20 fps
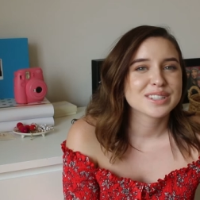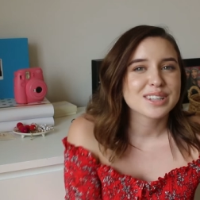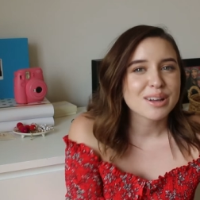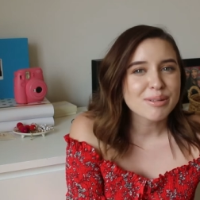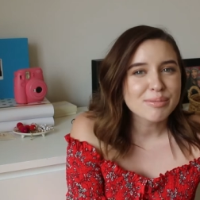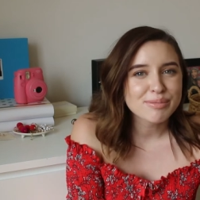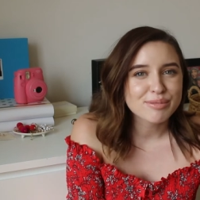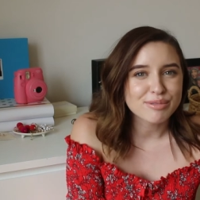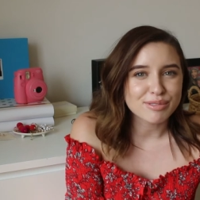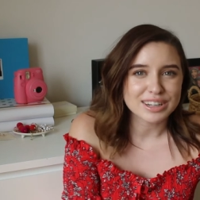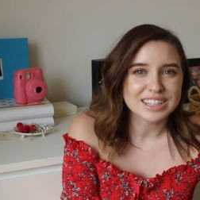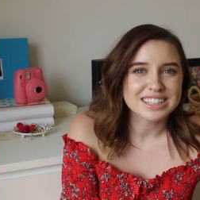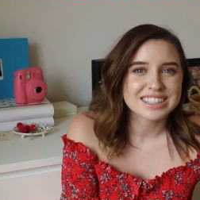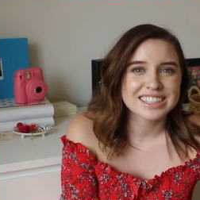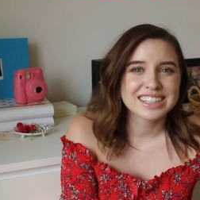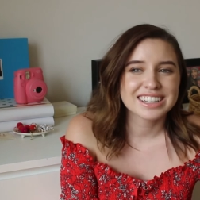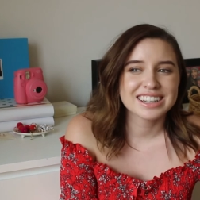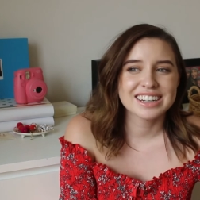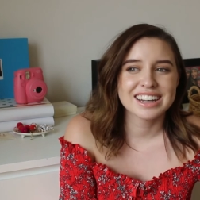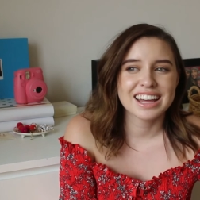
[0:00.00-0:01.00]
some
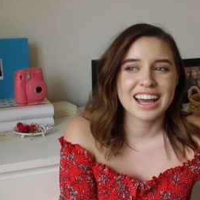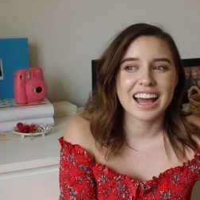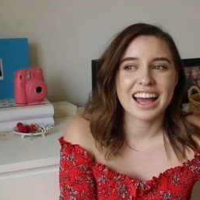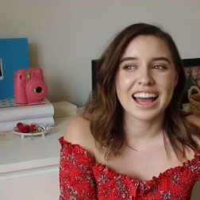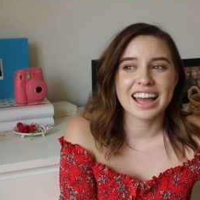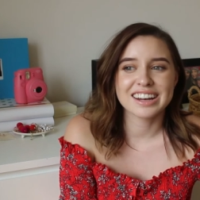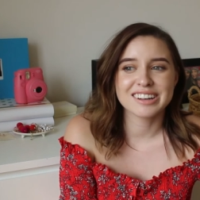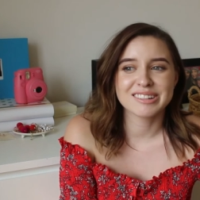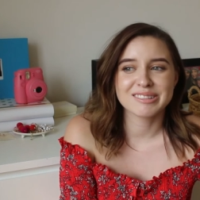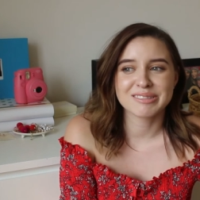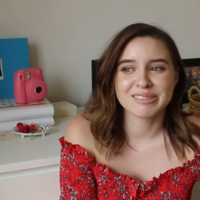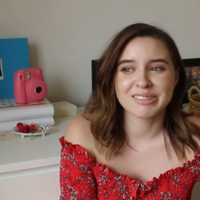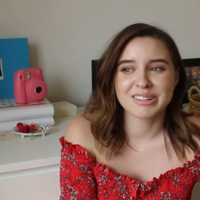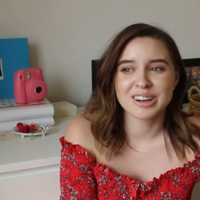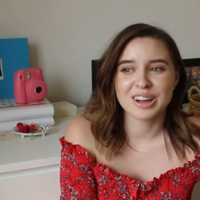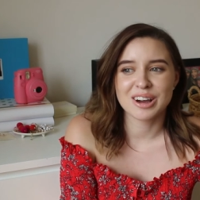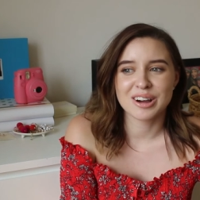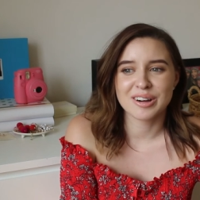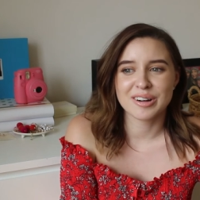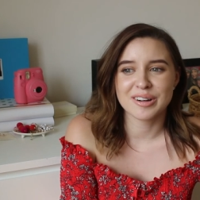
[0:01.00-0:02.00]
reason, I don't
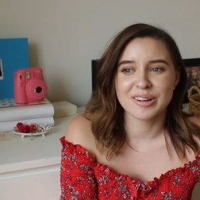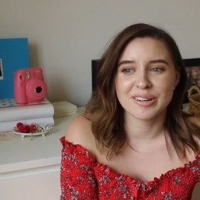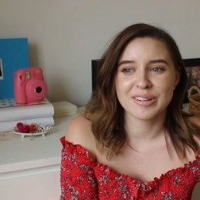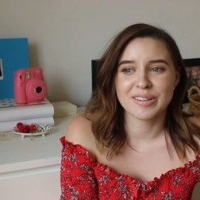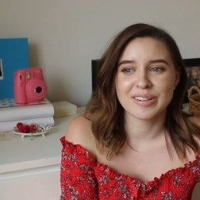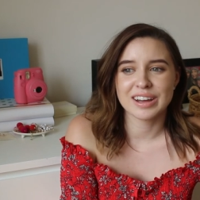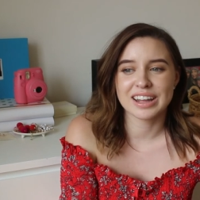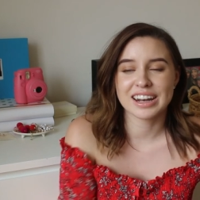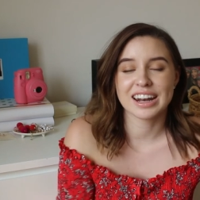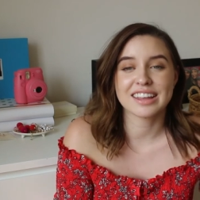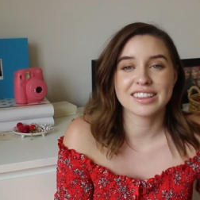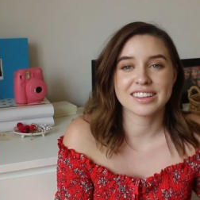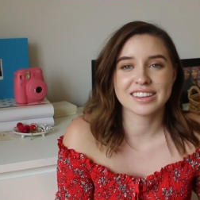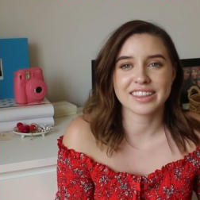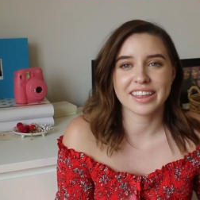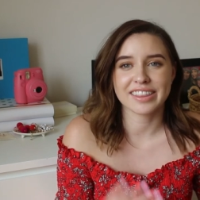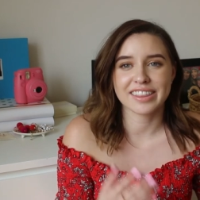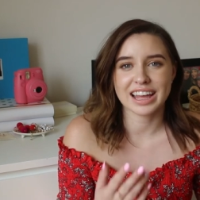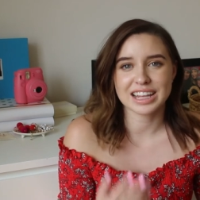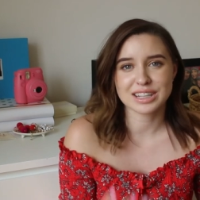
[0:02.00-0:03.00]
know, and I think
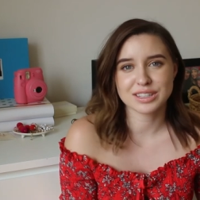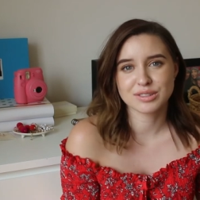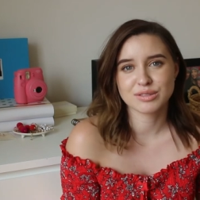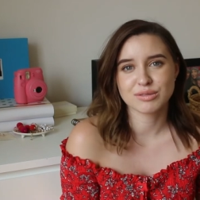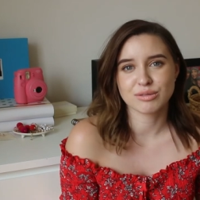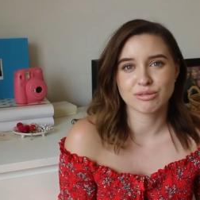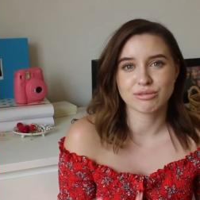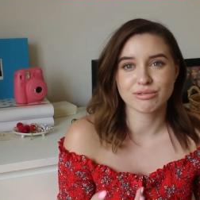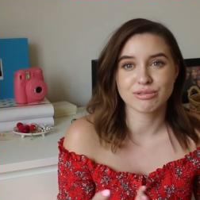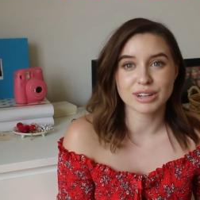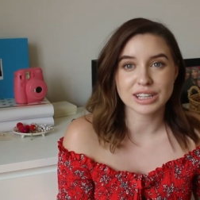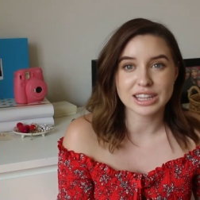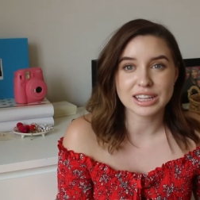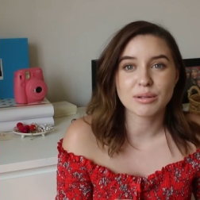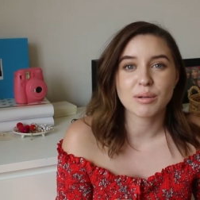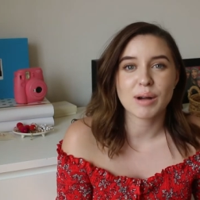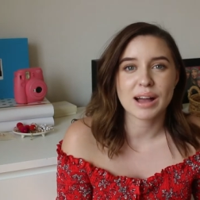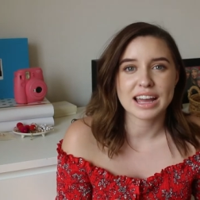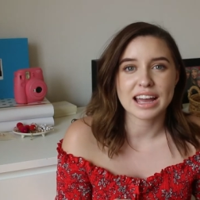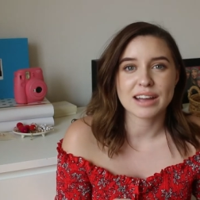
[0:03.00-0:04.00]
that that's really
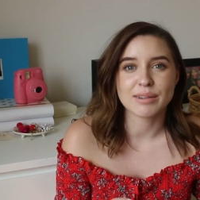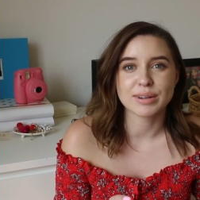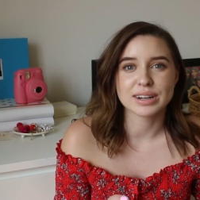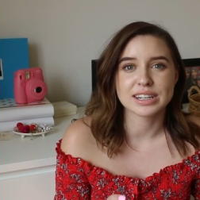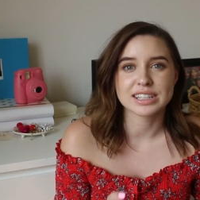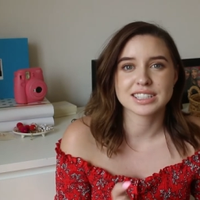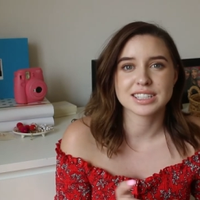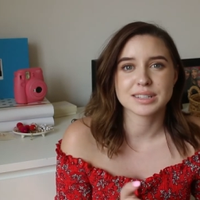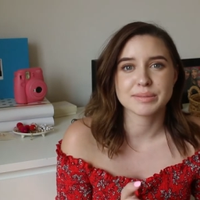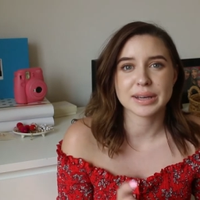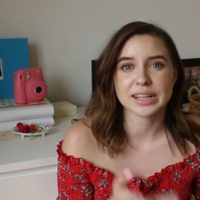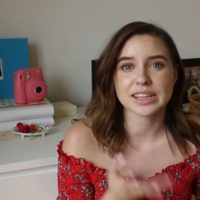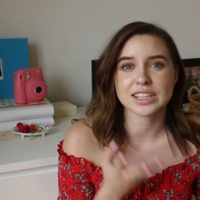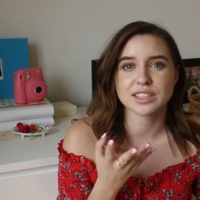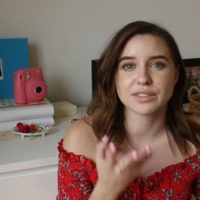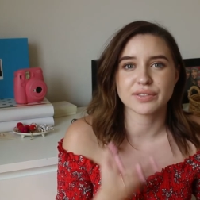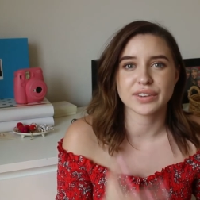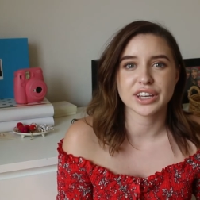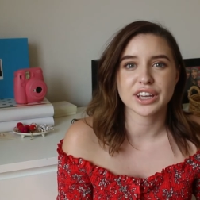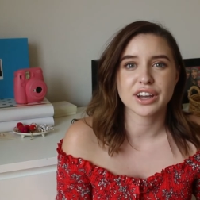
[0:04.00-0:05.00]
why I wanted to make
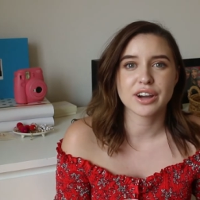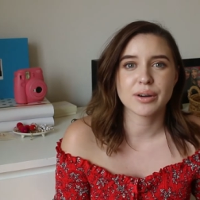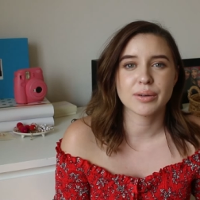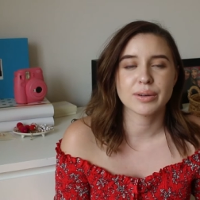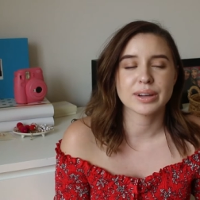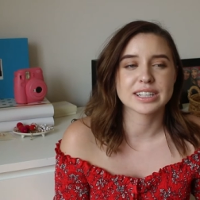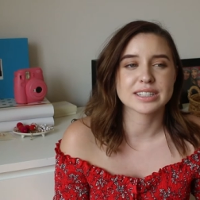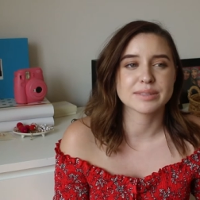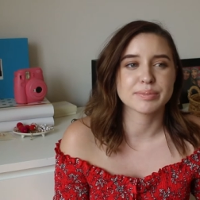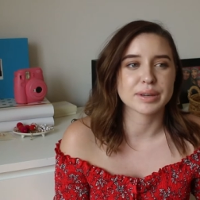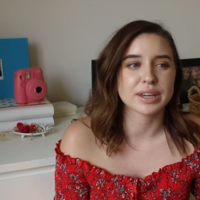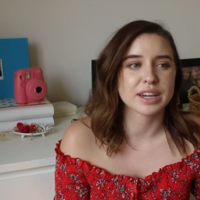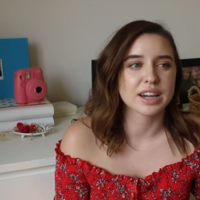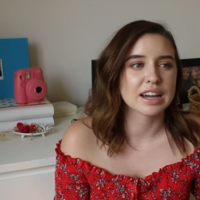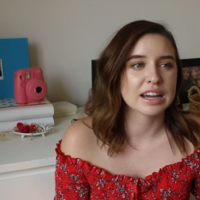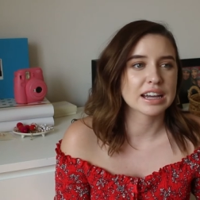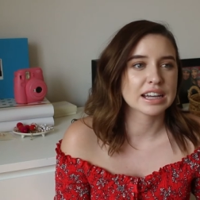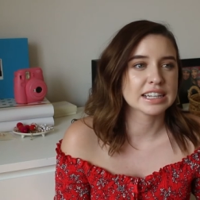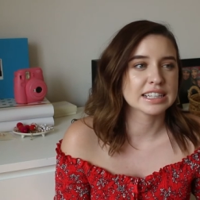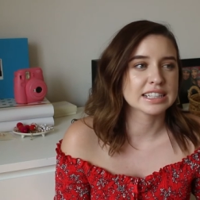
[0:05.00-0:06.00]
this video, is
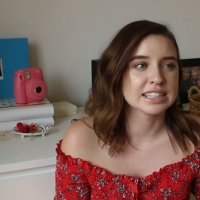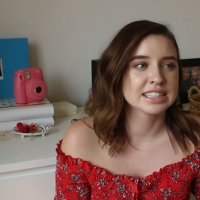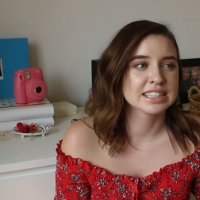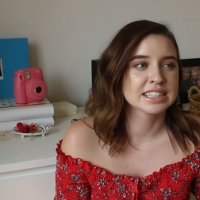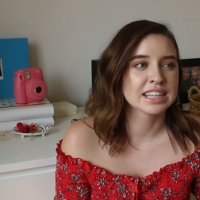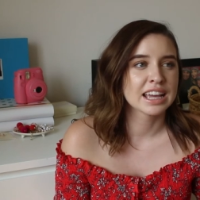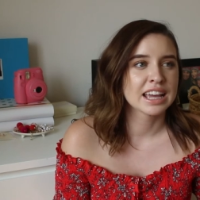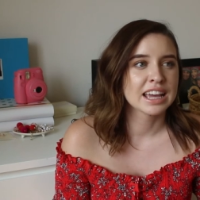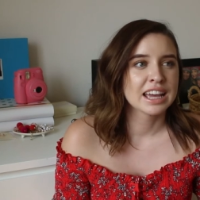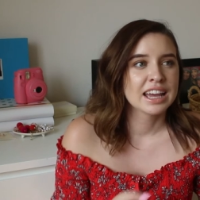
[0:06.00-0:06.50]
because